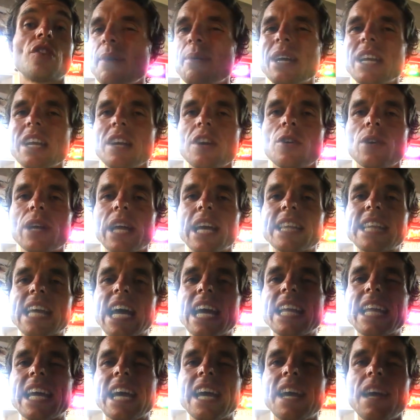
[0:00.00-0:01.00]
So we're going to call it a
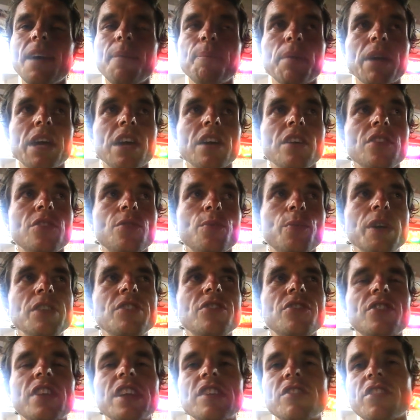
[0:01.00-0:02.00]
day there because we're
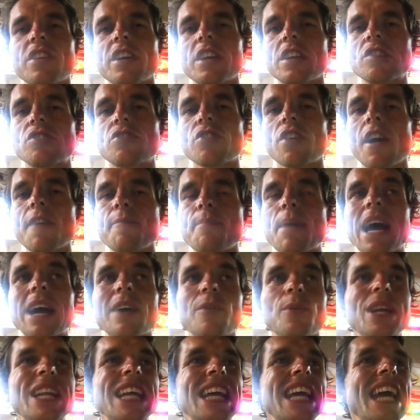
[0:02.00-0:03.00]
just literally going to drive
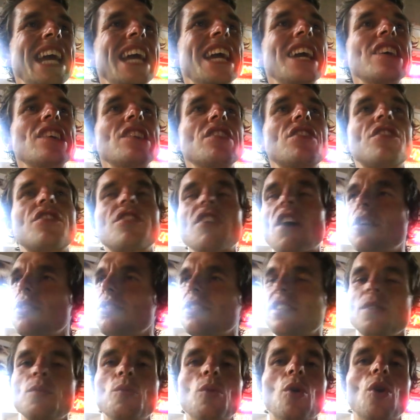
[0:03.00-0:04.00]
back. We're going to get soaked in